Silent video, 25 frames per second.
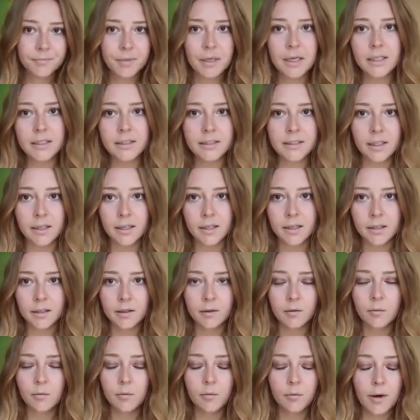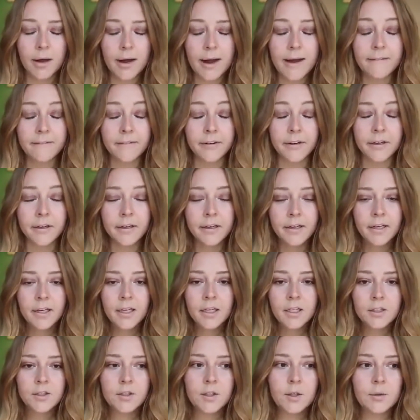pizza or whatever.
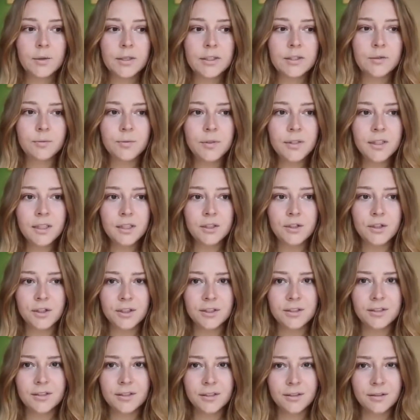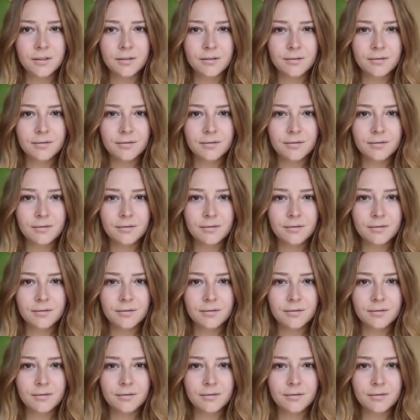So it's really just